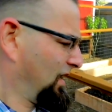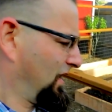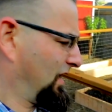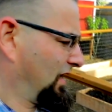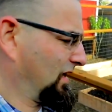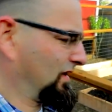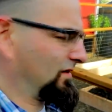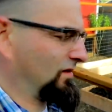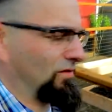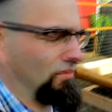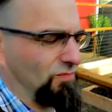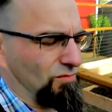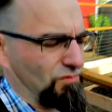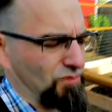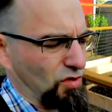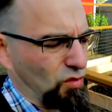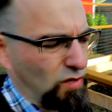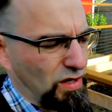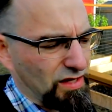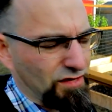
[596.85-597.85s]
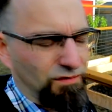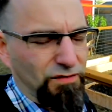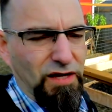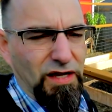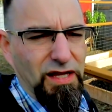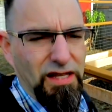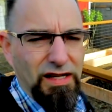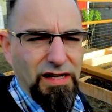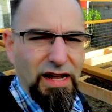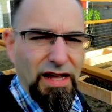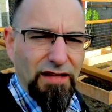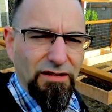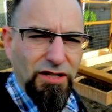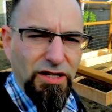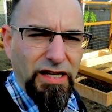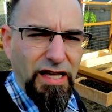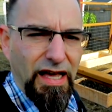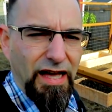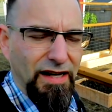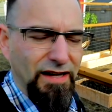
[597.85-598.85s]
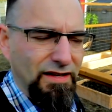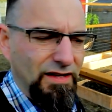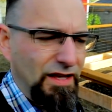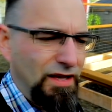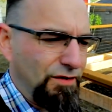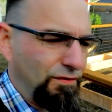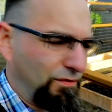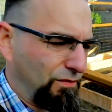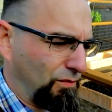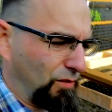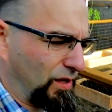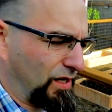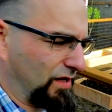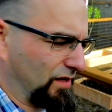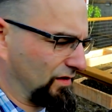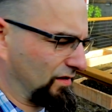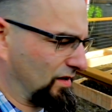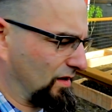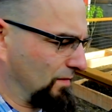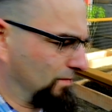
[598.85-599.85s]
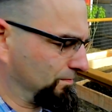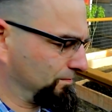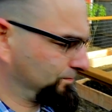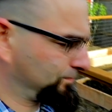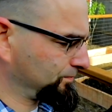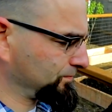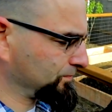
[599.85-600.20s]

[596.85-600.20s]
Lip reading: And the way that Vicky and I look at it, if we can